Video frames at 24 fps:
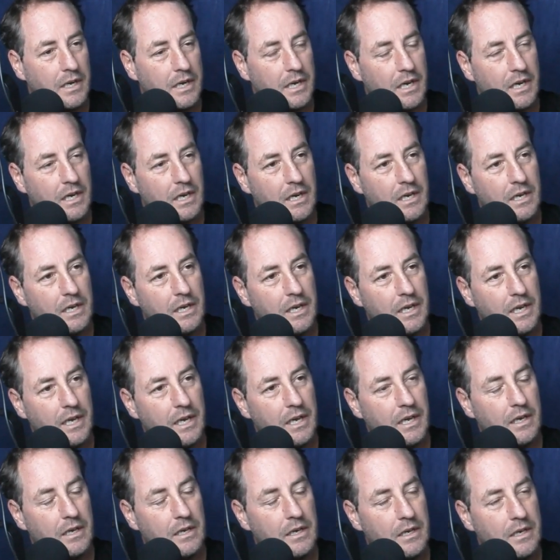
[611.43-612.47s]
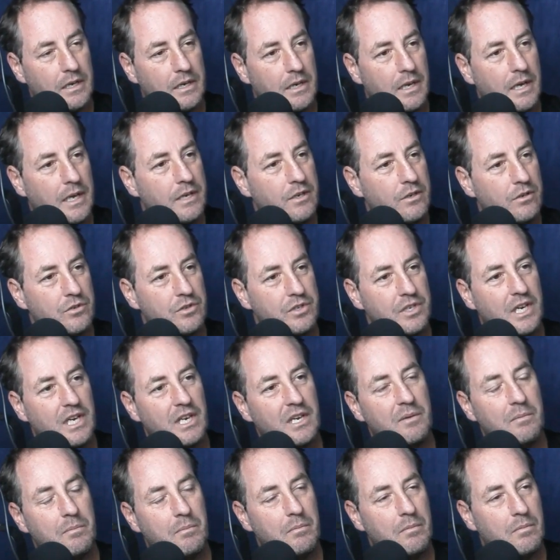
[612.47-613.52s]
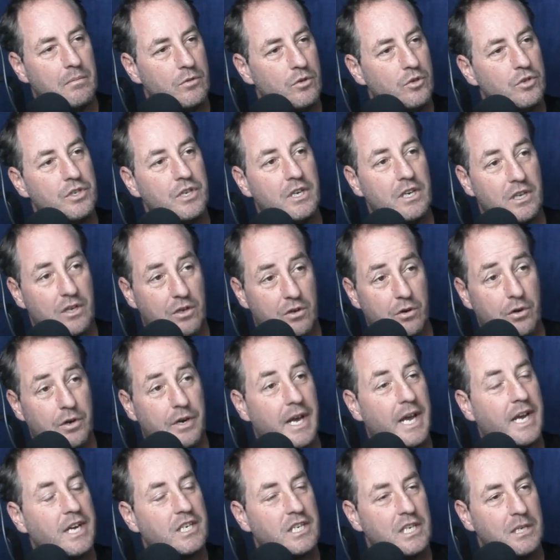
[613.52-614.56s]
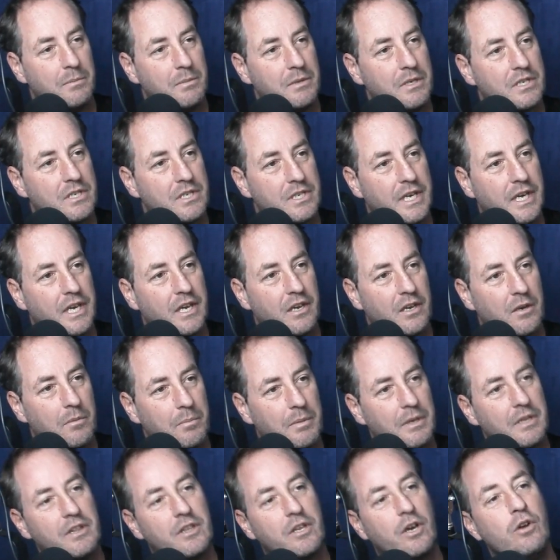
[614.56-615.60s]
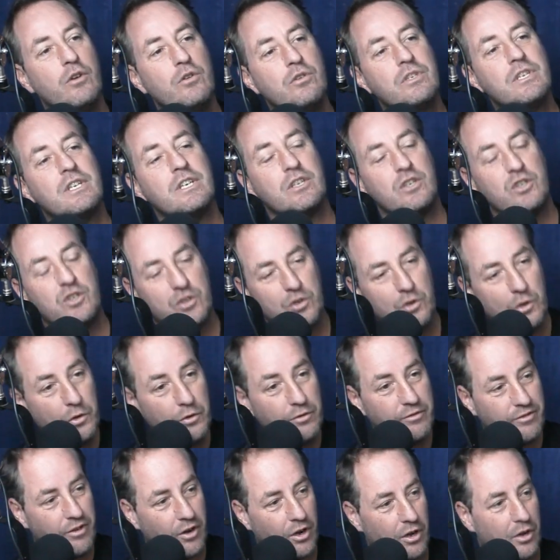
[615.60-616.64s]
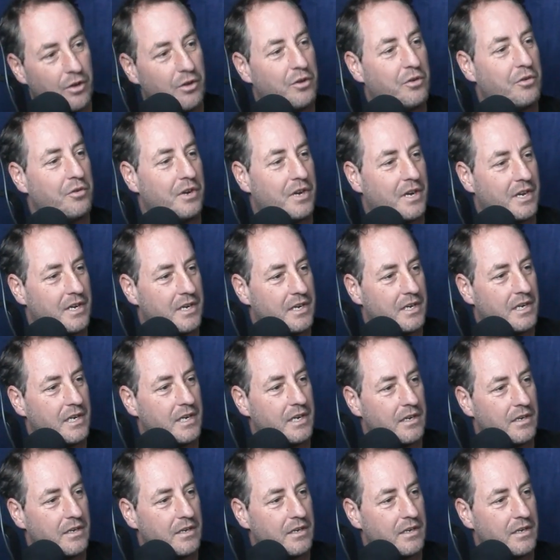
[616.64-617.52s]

And New Zealand could actually be second. But those that do follow cricket in England,